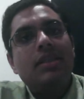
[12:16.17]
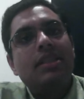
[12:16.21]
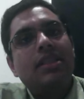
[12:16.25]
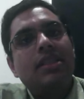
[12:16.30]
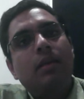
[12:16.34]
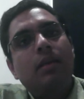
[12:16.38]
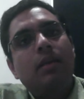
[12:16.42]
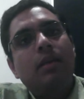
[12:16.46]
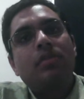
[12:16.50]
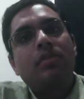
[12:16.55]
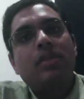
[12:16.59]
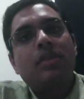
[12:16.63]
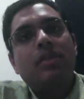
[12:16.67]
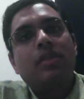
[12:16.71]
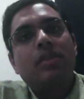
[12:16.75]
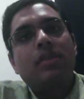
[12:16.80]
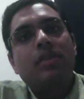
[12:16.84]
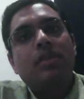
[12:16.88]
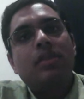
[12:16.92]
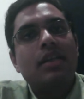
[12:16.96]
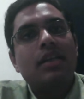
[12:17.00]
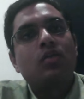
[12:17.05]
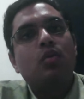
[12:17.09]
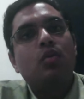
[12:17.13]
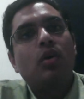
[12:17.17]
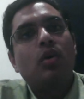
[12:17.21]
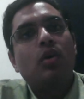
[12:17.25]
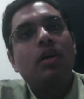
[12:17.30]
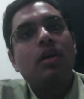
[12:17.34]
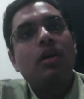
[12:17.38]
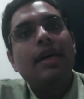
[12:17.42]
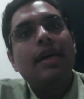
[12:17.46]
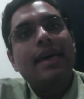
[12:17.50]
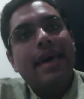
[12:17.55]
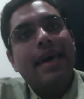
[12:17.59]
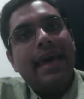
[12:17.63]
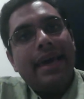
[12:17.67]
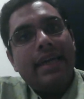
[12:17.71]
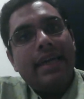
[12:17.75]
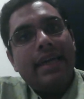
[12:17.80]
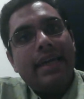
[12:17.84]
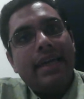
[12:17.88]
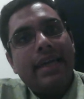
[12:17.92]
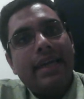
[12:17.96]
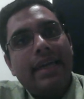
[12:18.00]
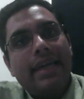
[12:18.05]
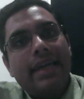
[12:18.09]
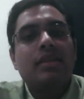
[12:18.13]
same-sex rights were
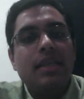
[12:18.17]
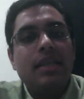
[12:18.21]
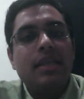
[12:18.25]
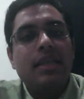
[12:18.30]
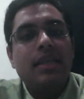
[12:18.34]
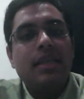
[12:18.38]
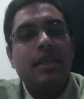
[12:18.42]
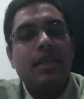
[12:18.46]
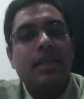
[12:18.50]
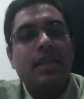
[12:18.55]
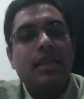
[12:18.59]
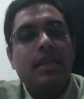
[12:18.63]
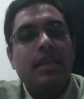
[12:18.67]
expressly denied.